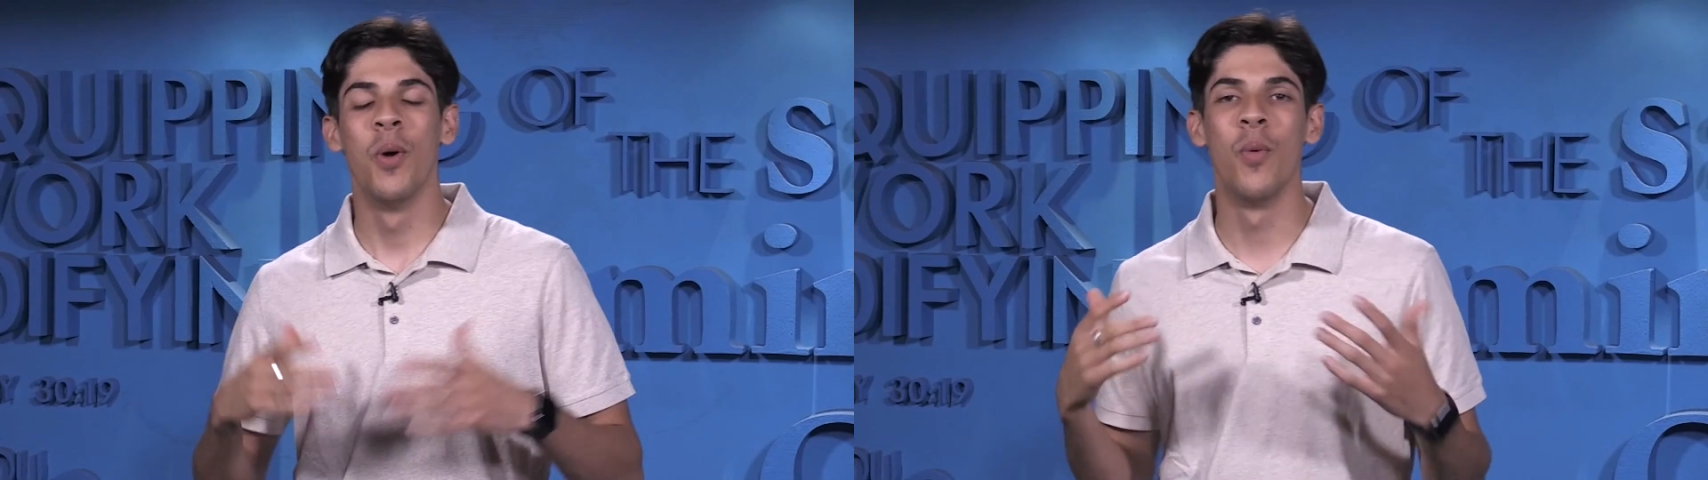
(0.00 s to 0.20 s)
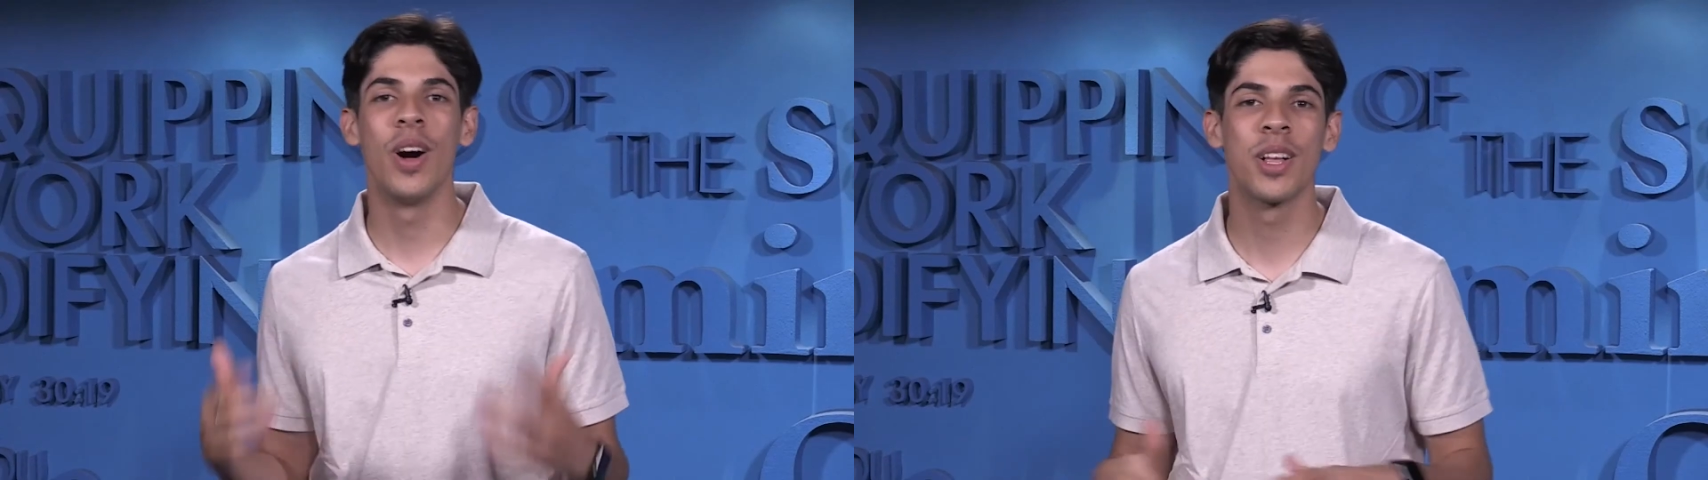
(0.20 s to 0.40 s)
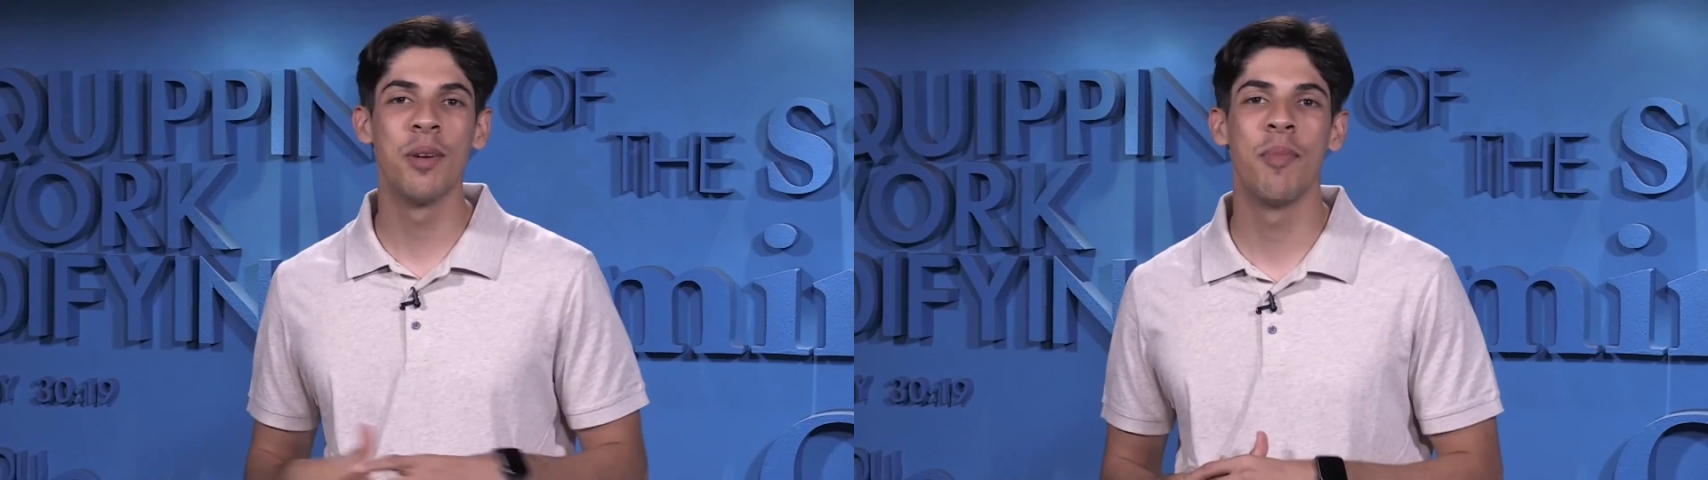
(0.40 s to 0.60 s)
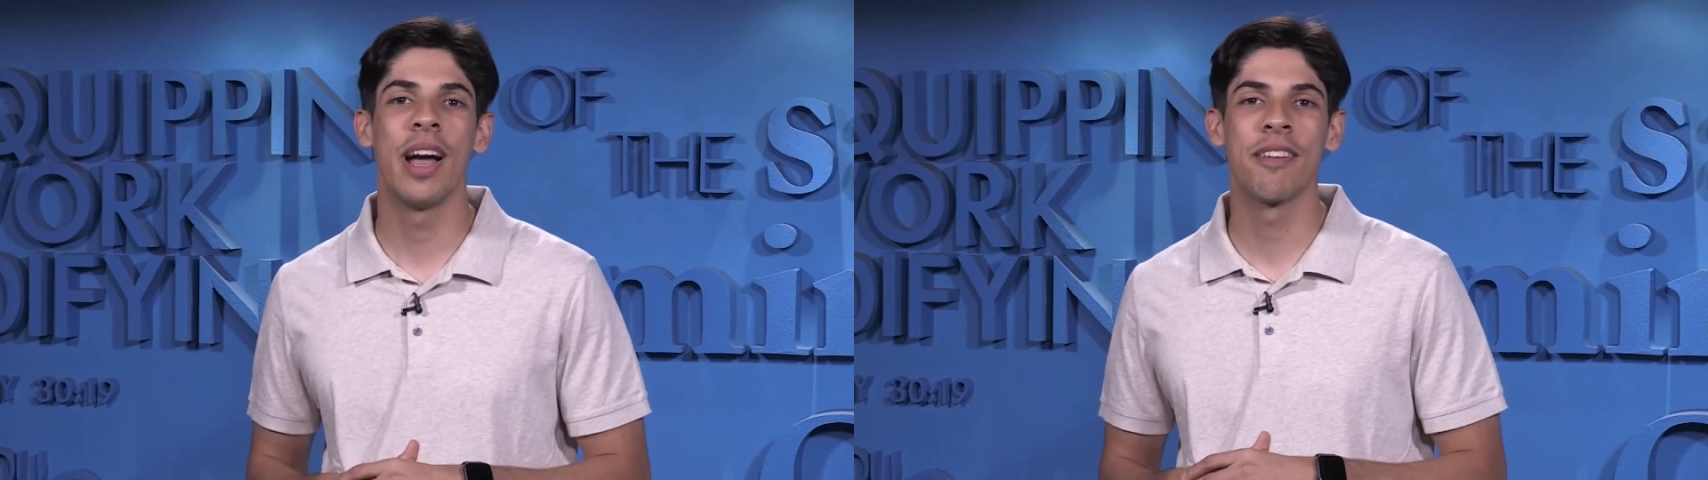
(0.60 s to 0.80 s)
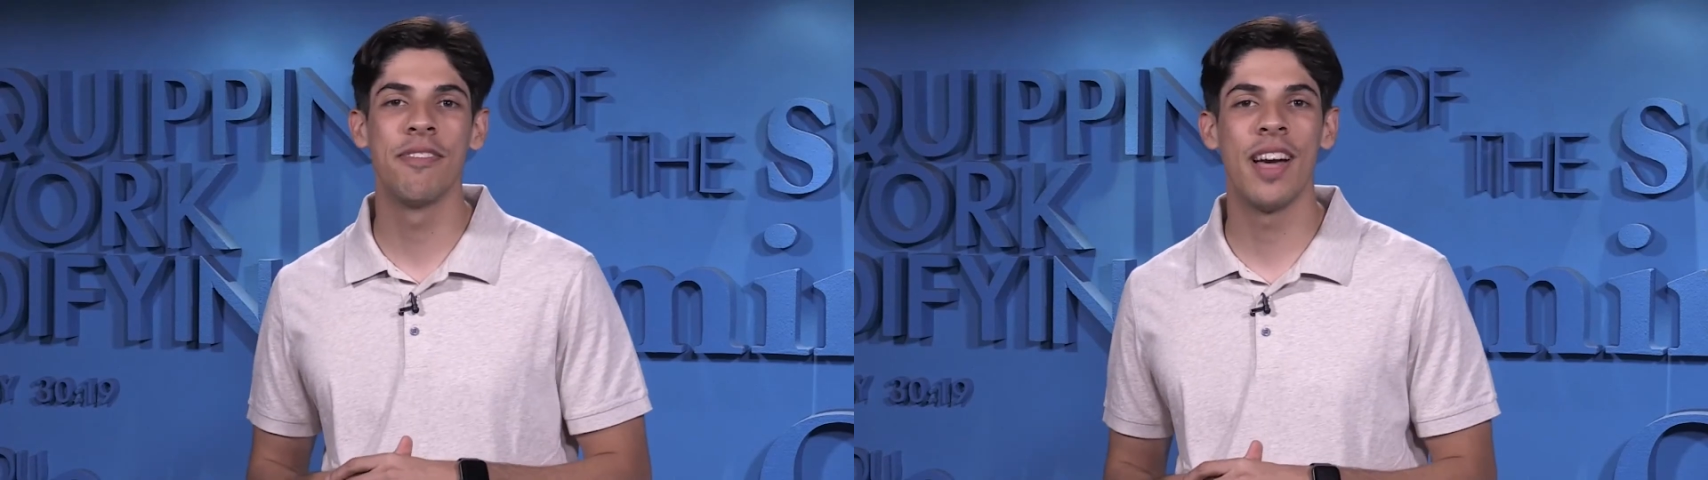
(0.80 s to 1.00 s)
Welcome
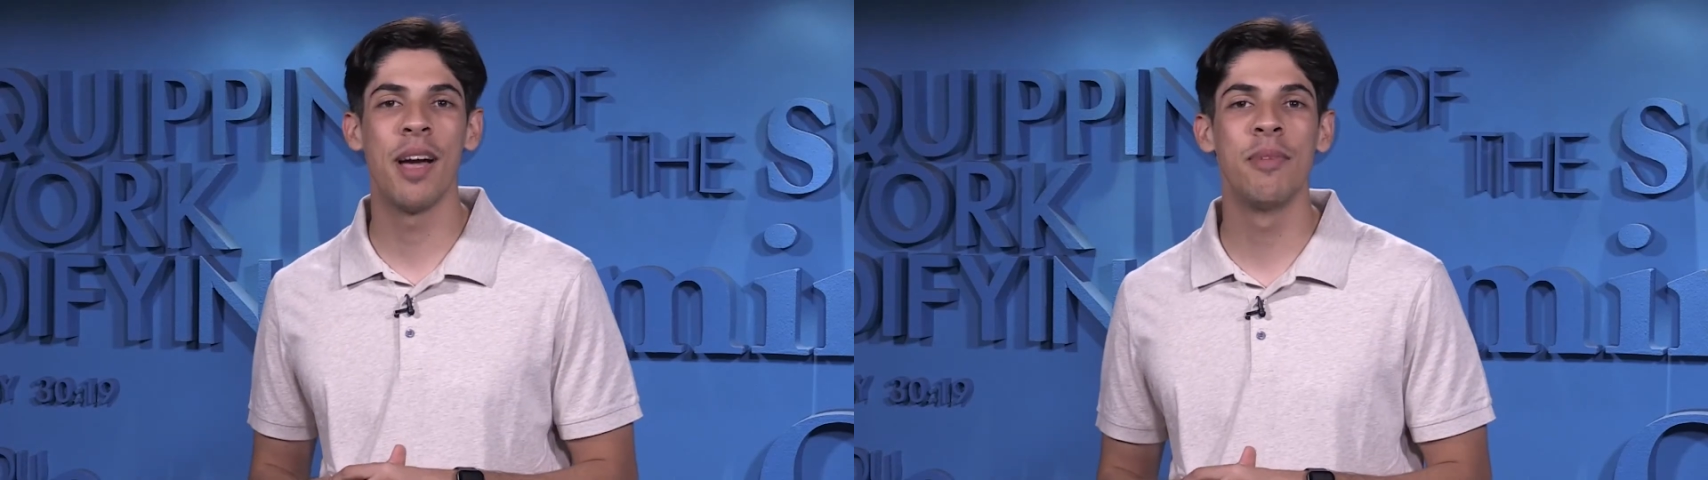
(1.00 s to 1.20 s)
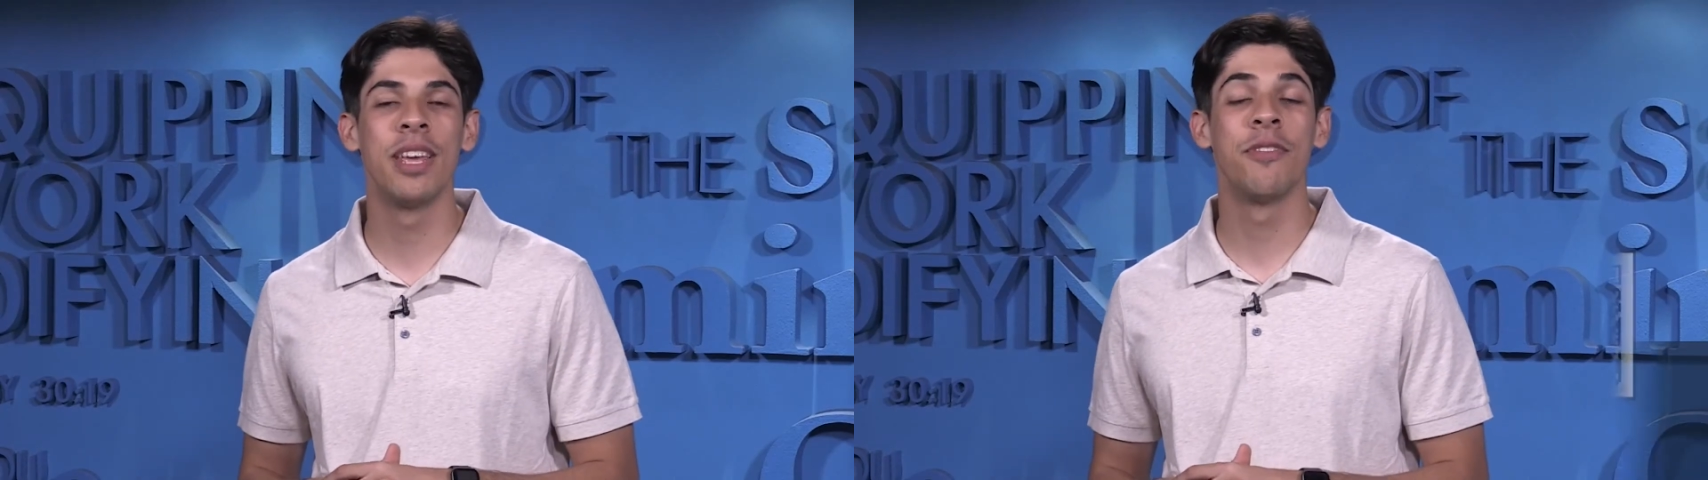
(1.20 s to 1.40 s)
back, family.